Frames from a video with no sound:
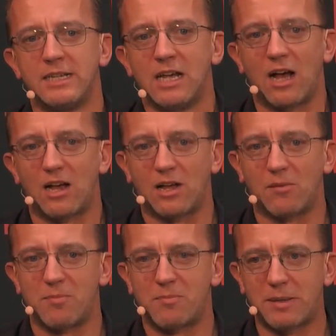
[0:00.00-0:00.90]

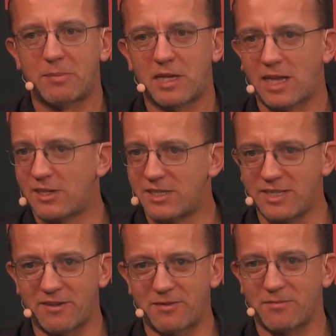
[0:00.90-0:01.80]
PayPal had
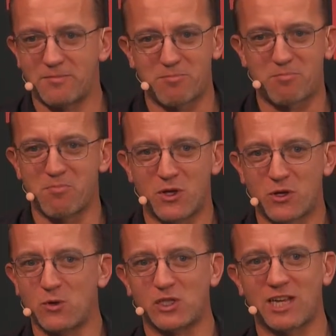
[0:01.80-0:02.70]
the
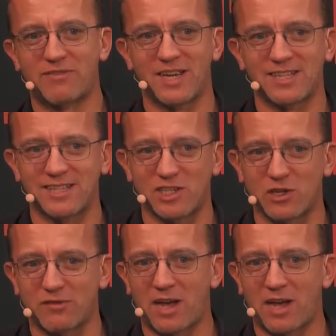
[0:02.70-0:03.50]
huge advantage of